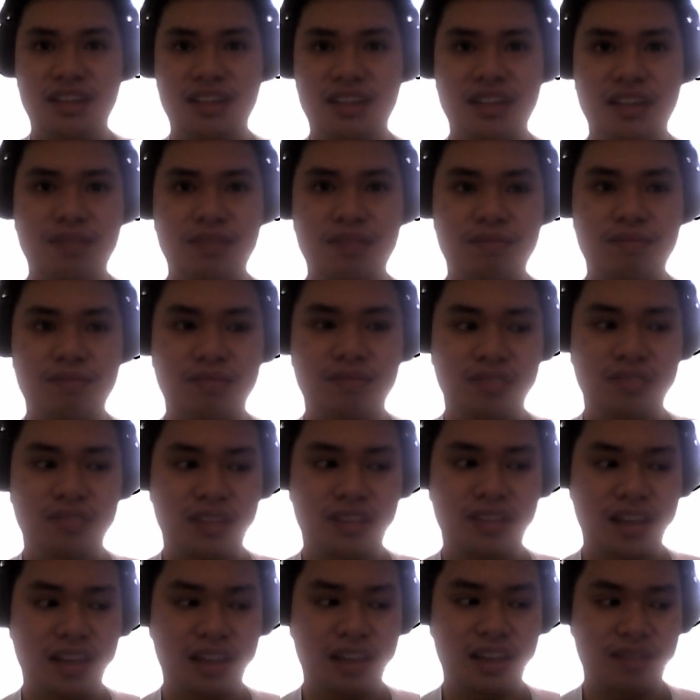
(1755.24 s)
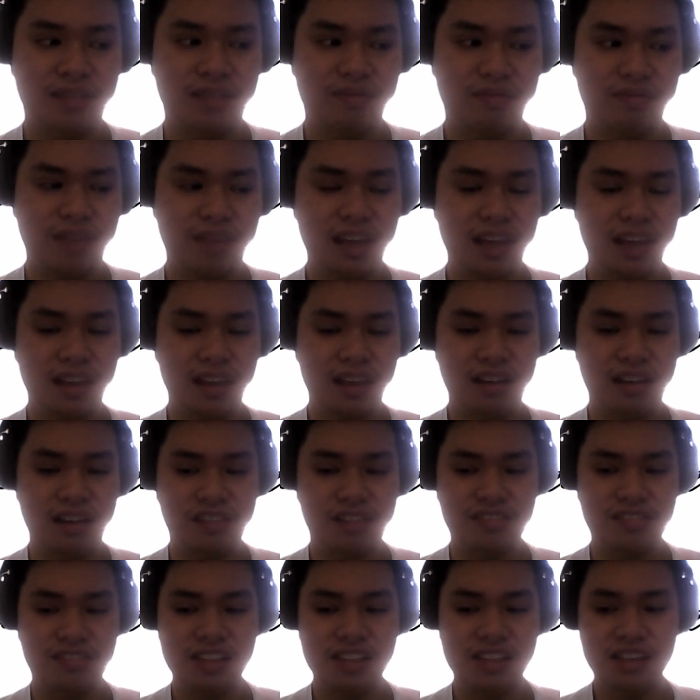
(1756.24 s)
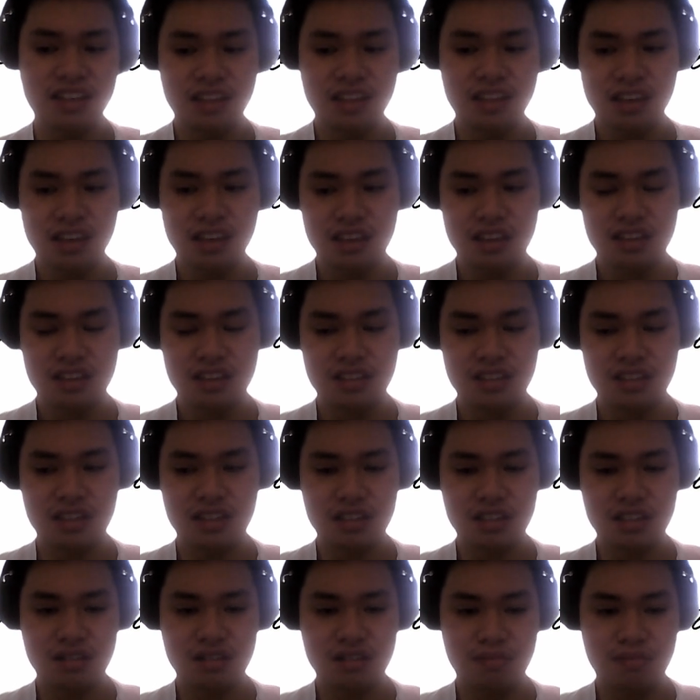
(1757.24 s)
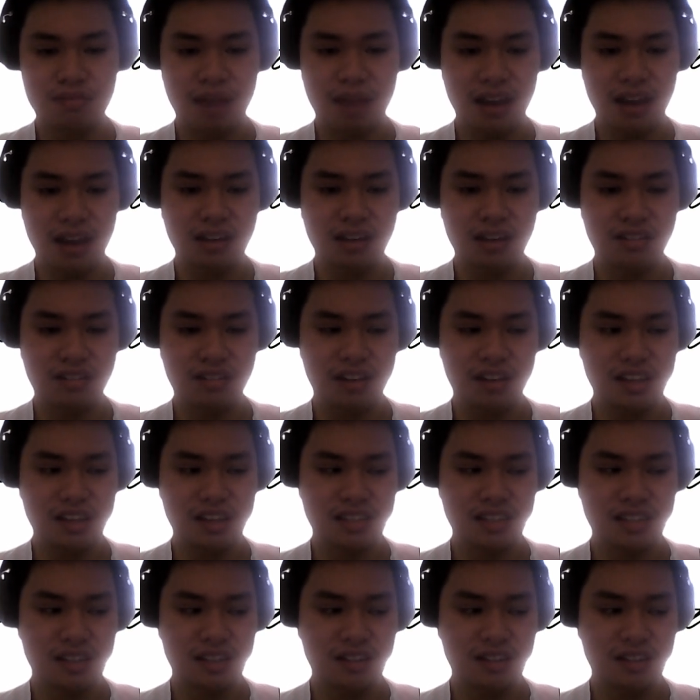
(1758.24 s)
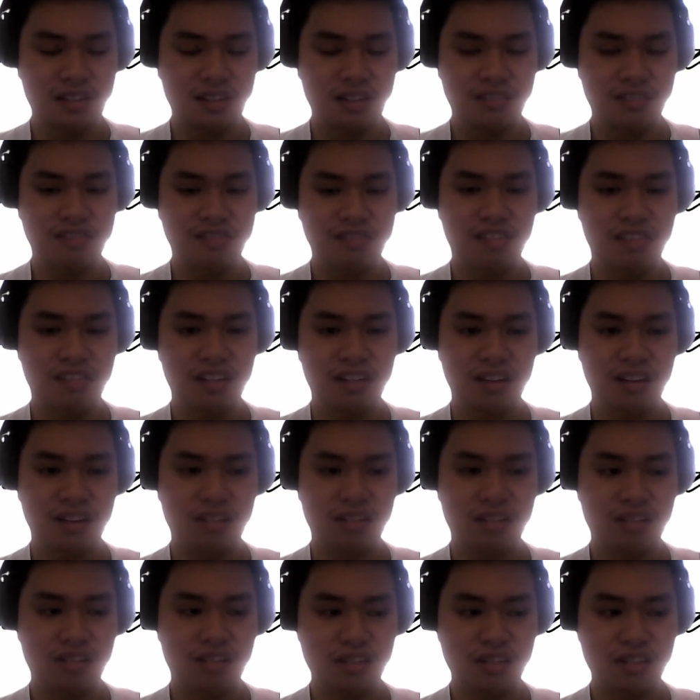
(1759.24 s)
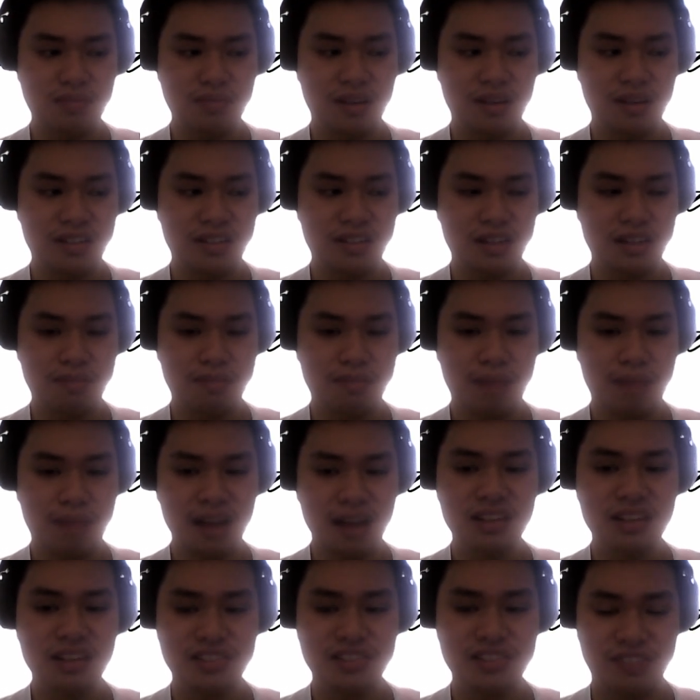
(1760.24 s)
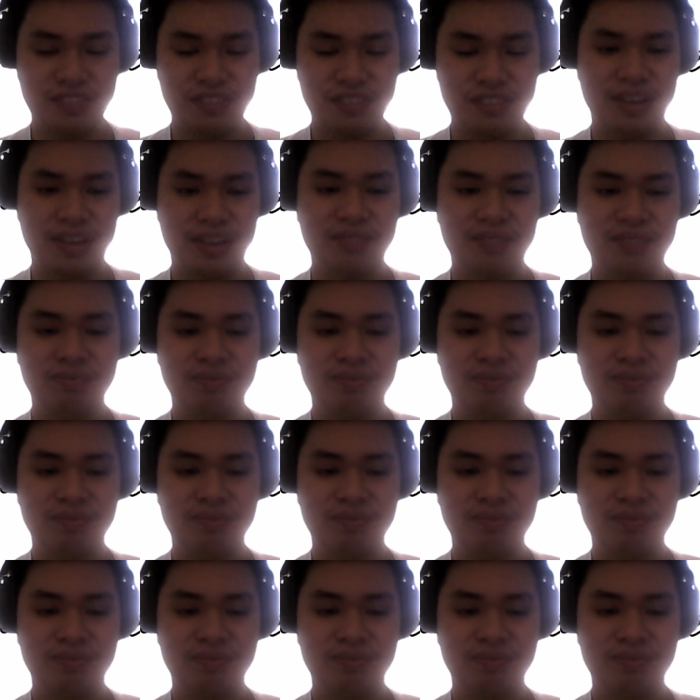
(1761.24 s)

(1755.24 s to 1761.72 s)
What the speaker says: making of the Cisco Packet Tracer for our course project beckons for me.